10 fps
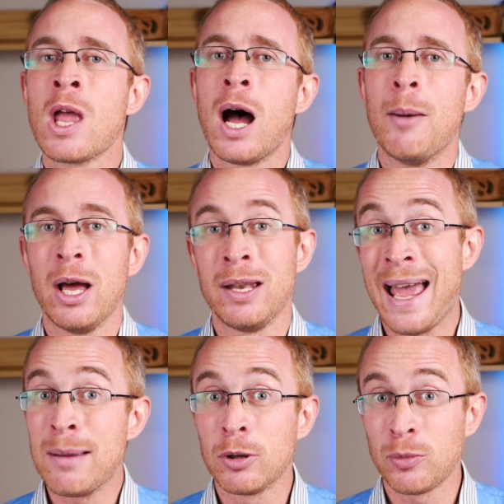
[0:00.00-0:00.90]
and
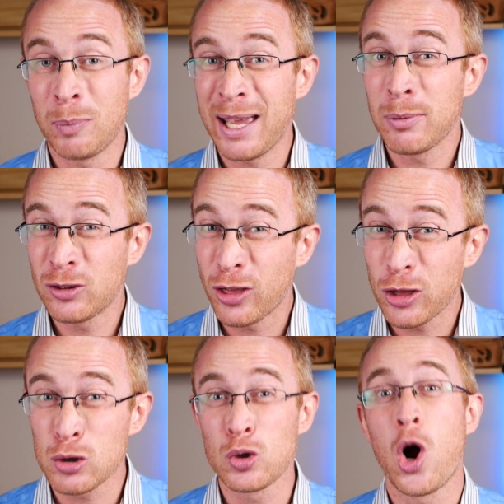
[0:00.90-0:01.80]
able to
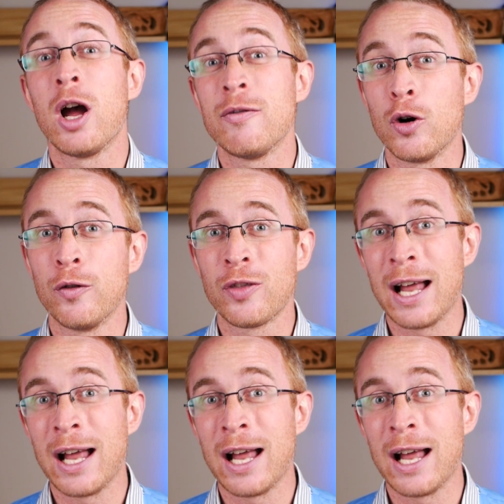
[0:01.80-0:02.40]
thrive off